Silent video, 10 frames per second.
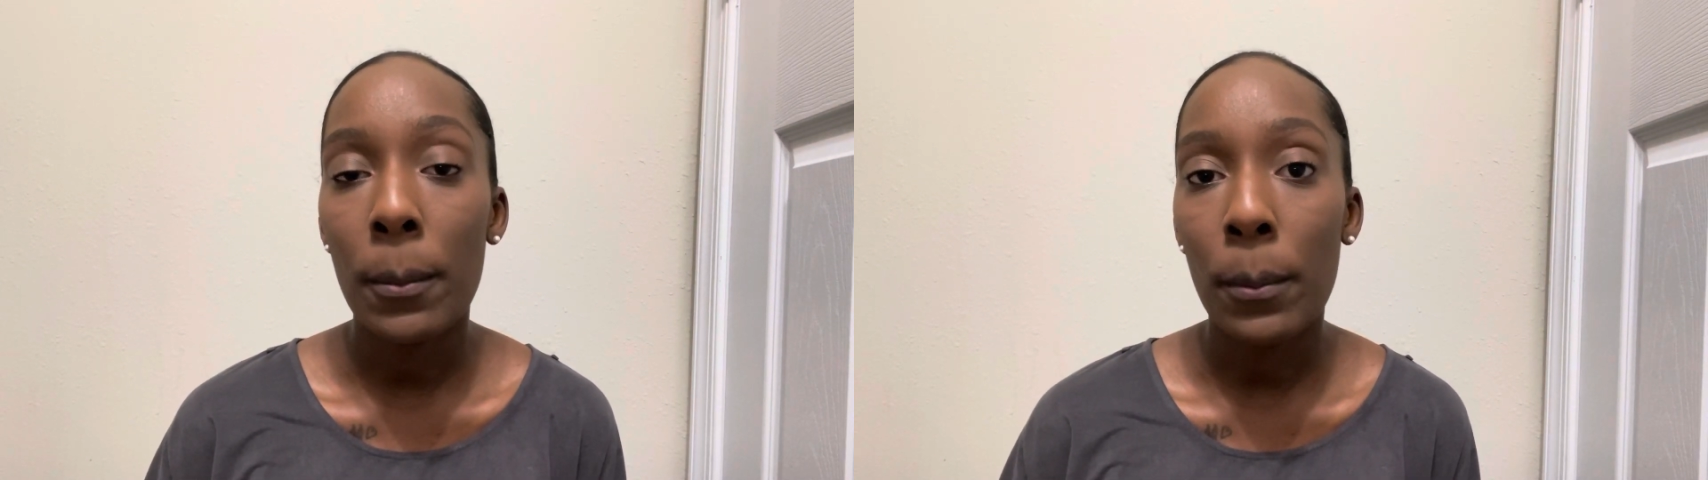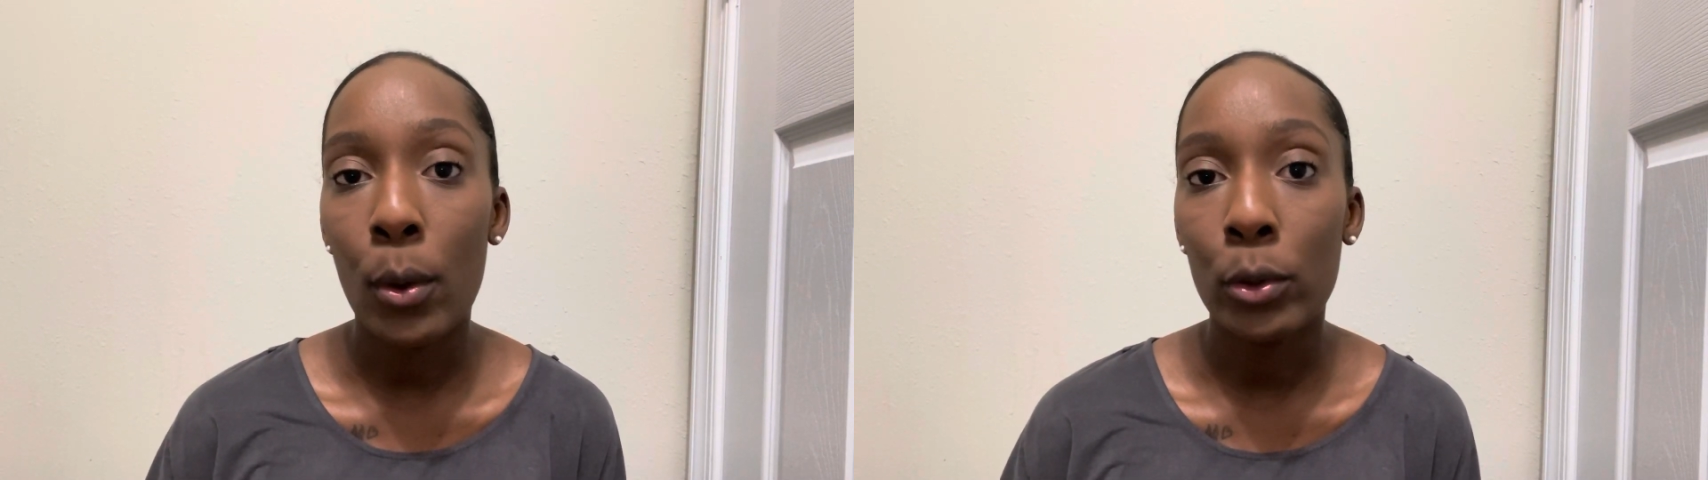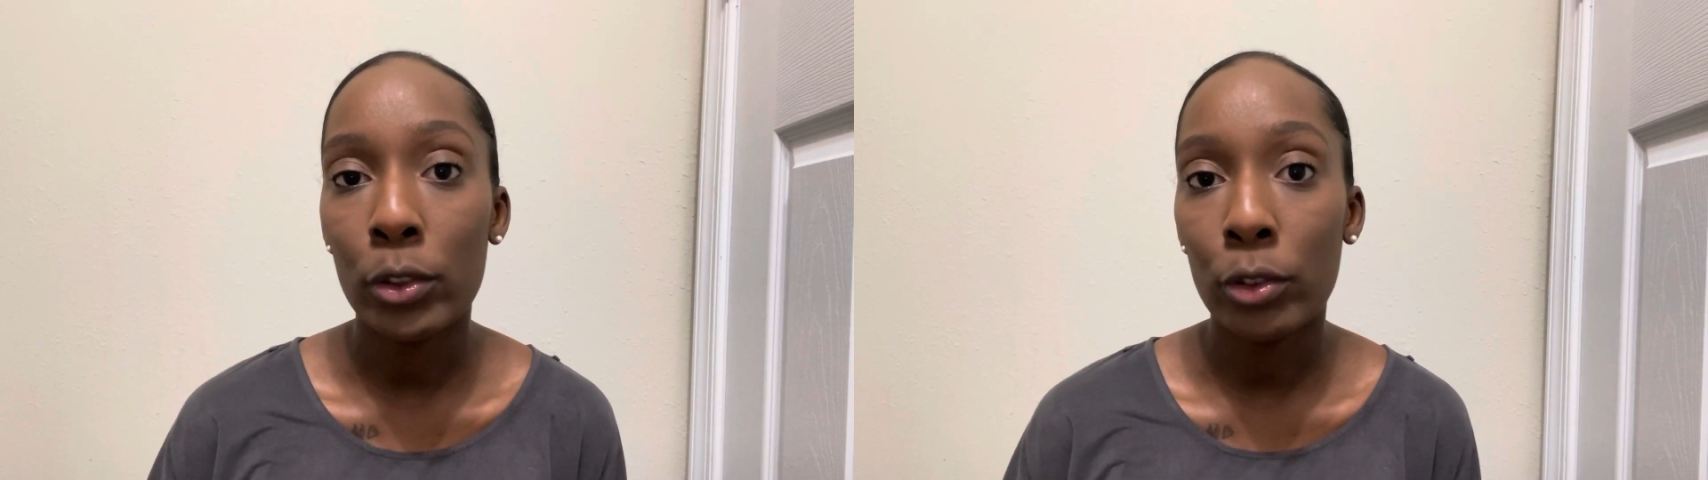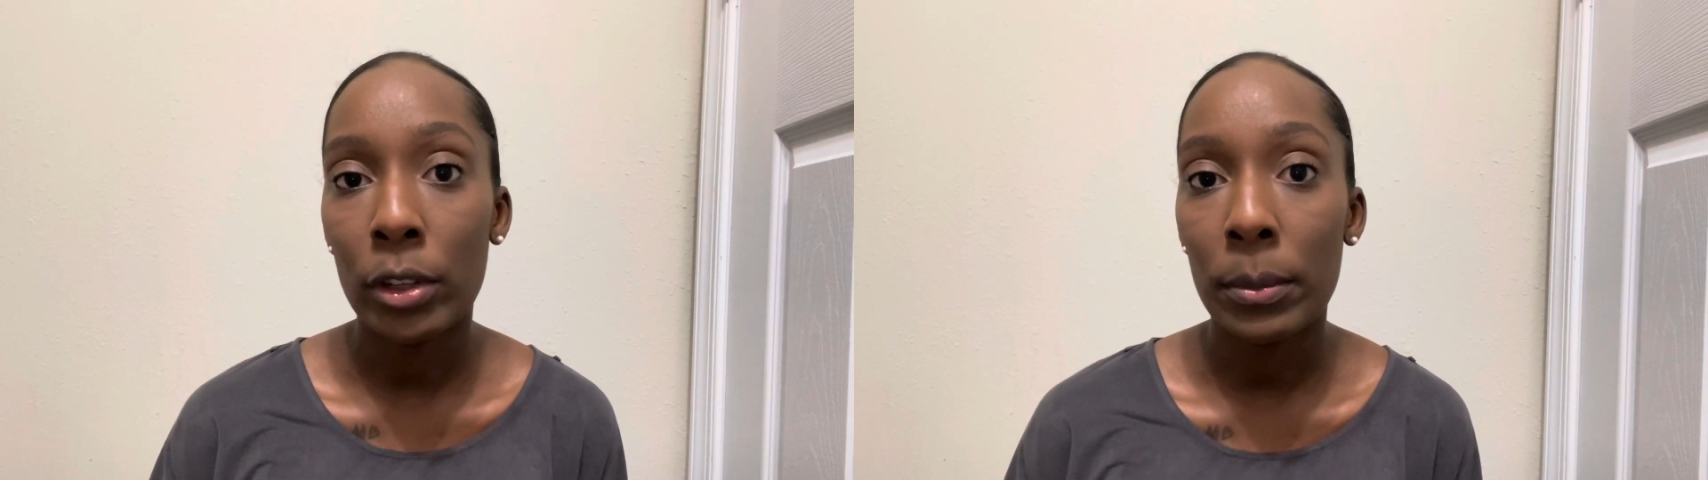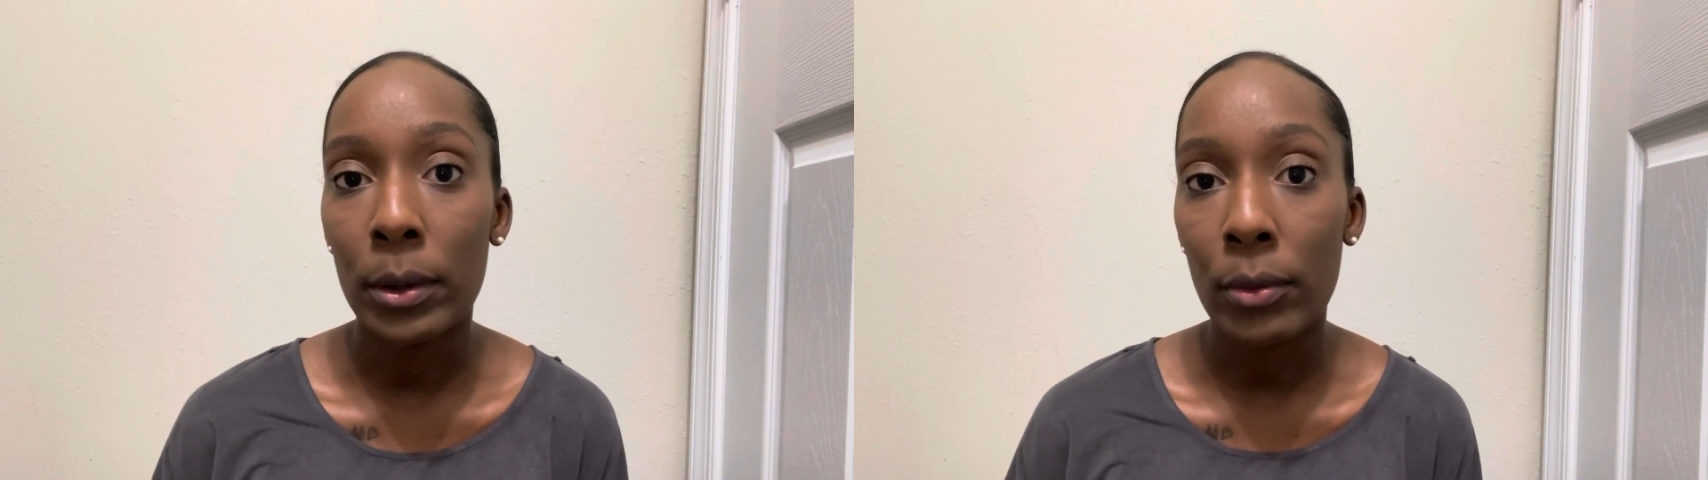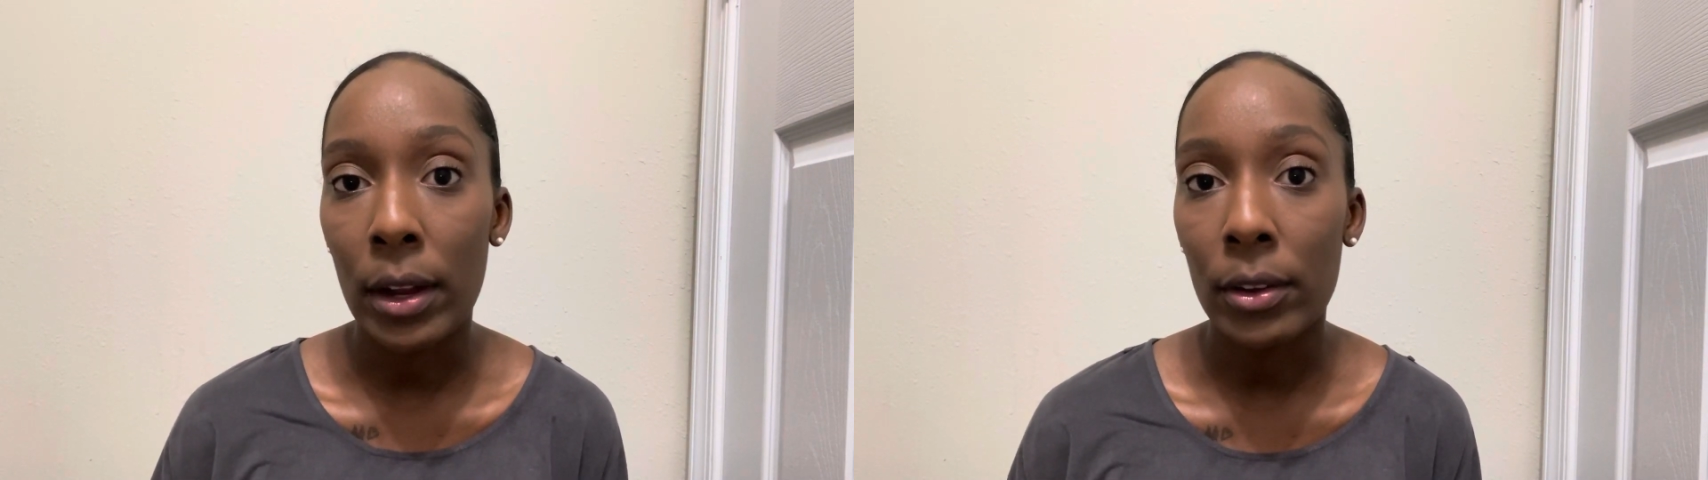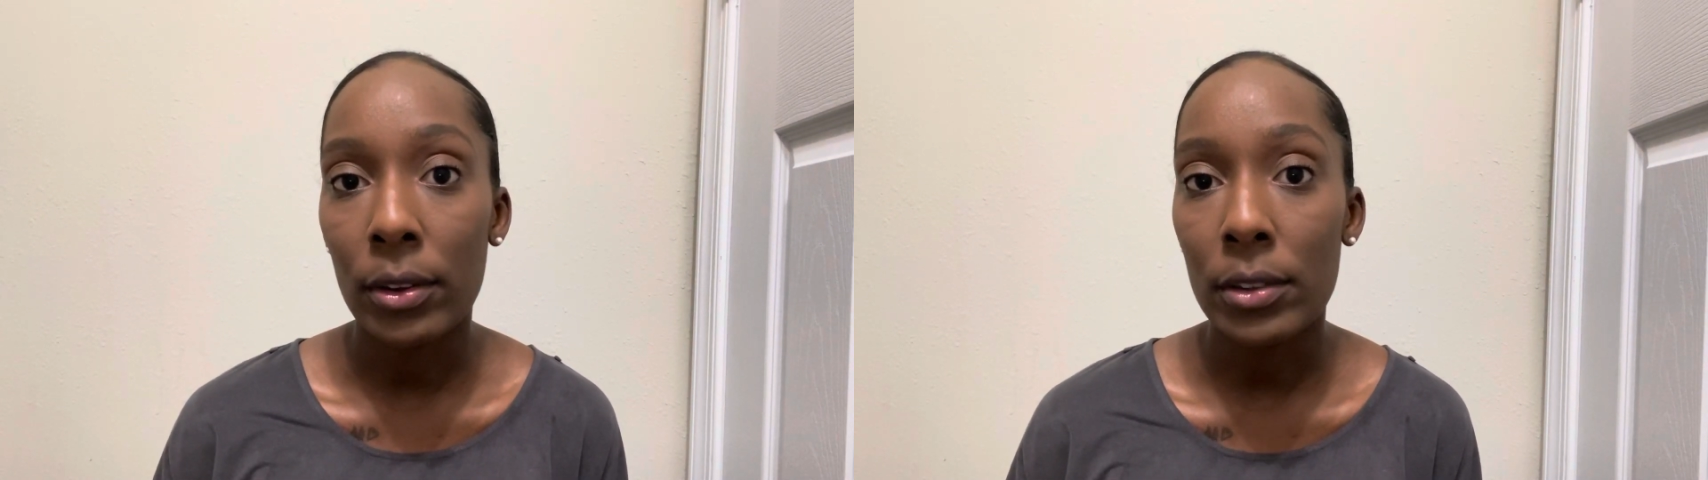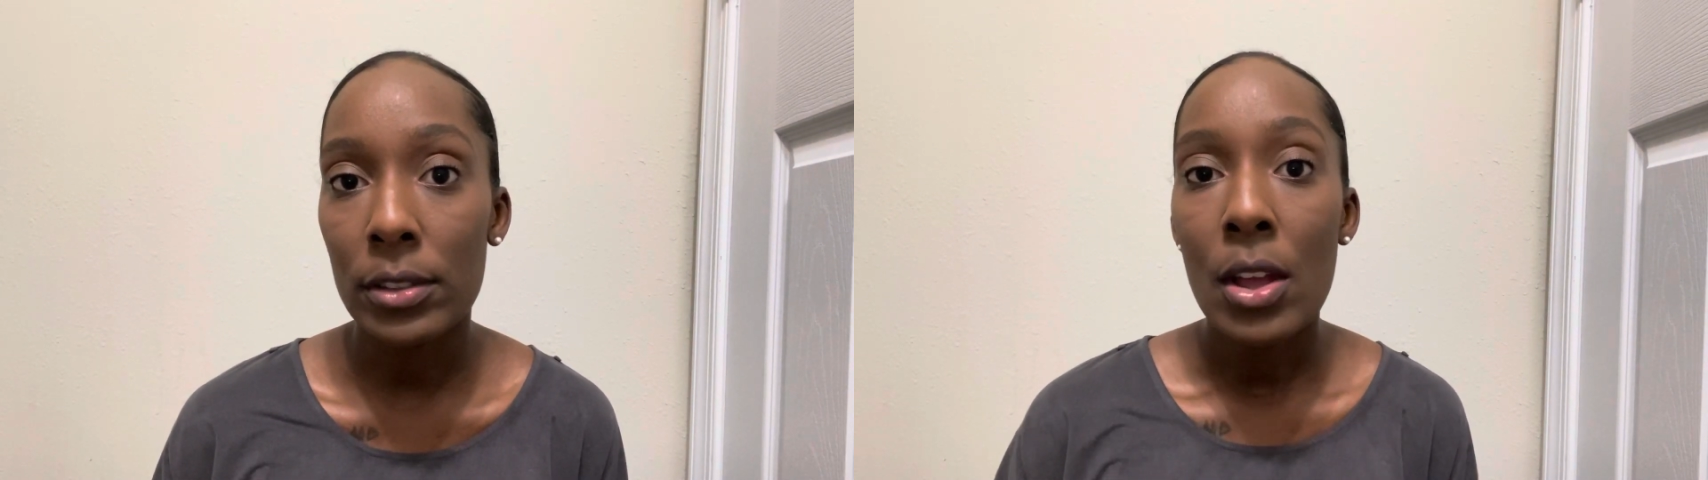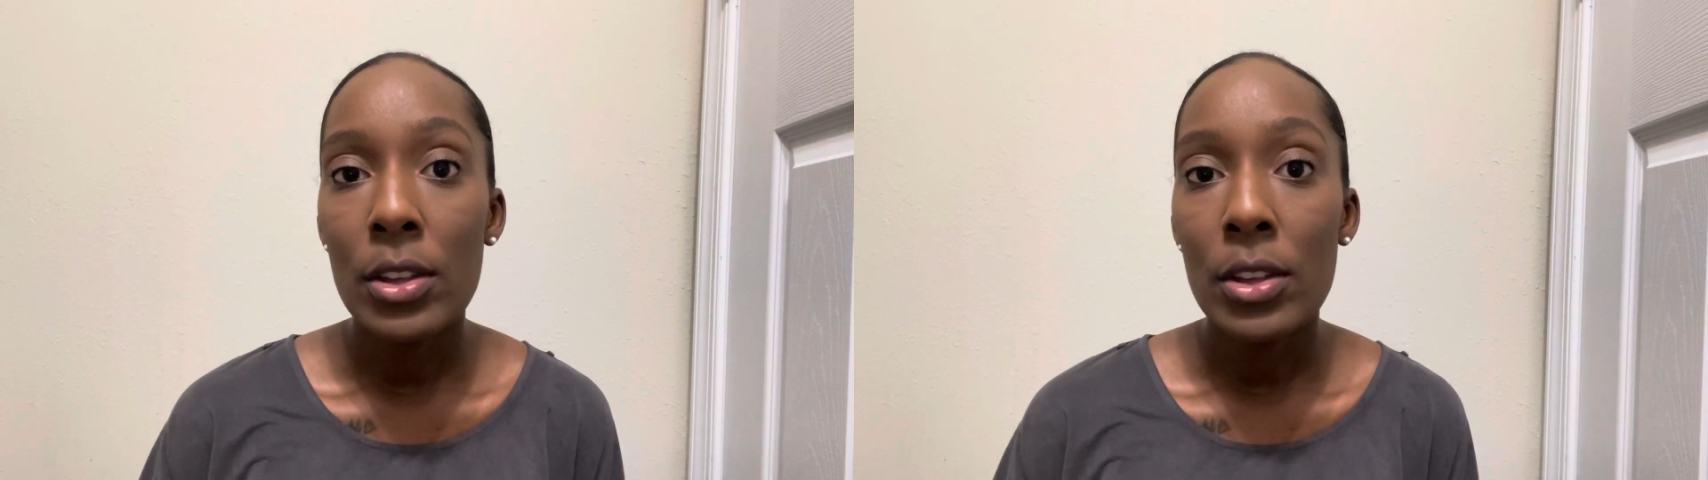post-treatment records.